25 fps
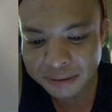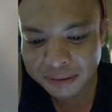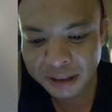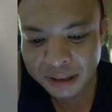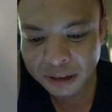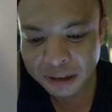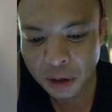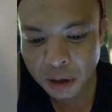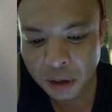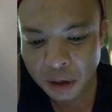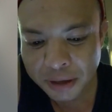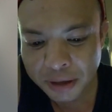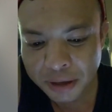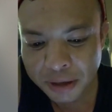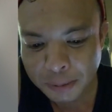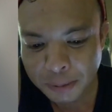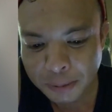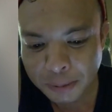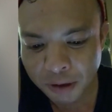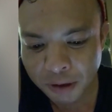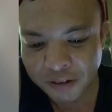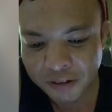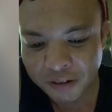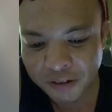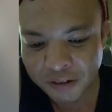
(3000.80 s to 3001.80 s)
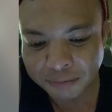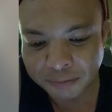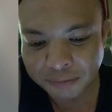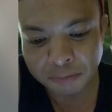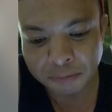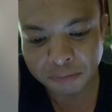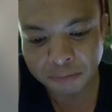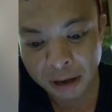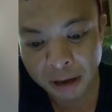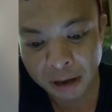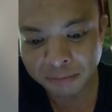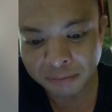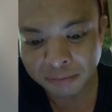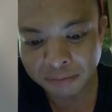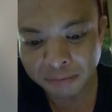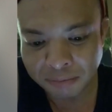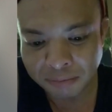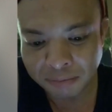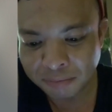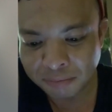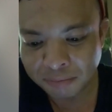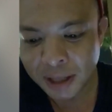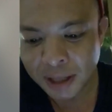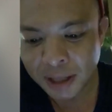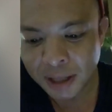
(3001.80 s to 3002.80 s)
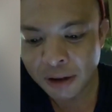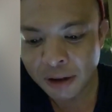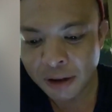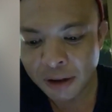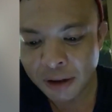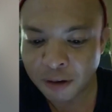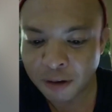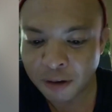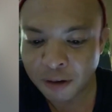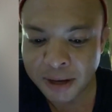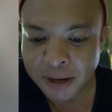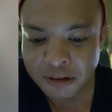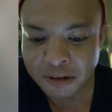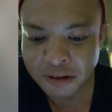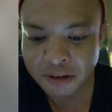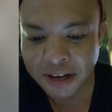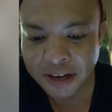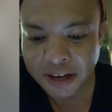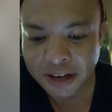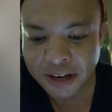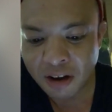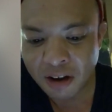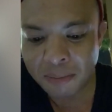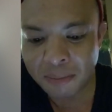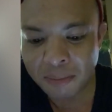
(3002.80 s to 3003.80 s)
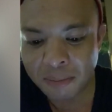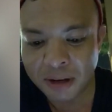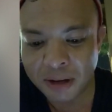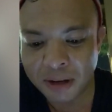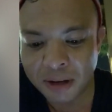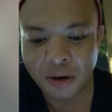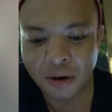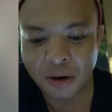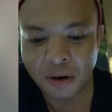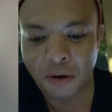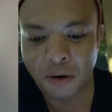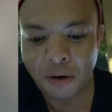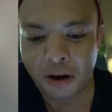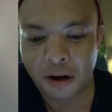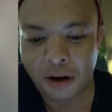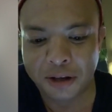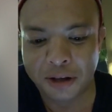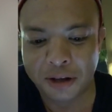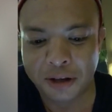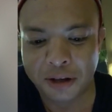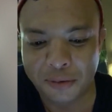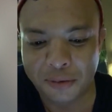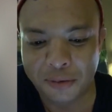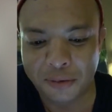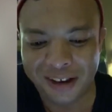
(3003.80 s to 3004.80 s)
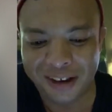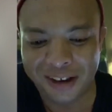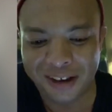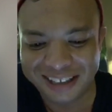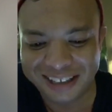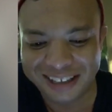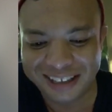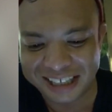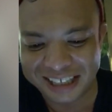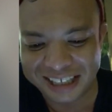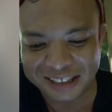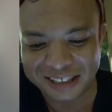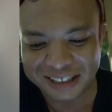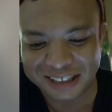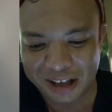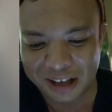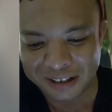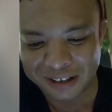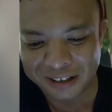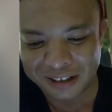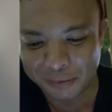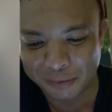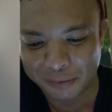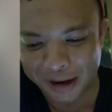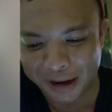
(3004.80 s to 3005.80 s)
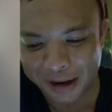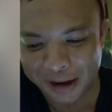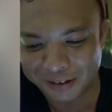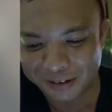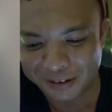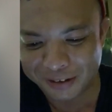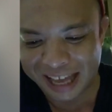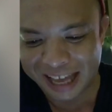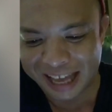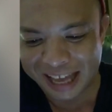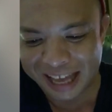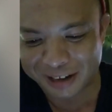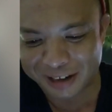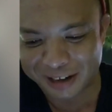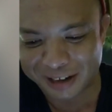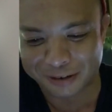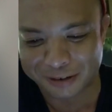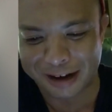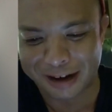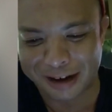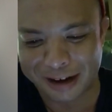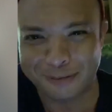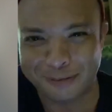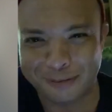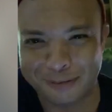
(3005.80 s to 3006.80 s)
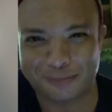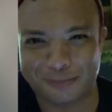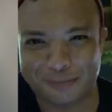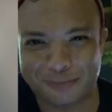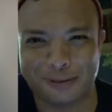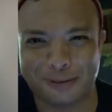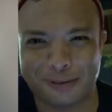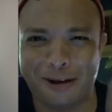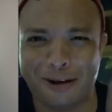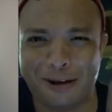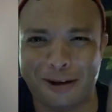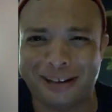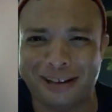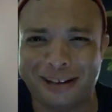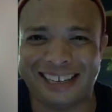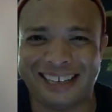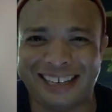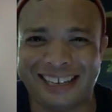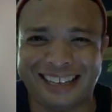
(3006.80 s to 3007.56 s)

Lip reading: No one is perfect. Yeah. For me, you can call me a hoe all you want because I'll wear that crown proudly.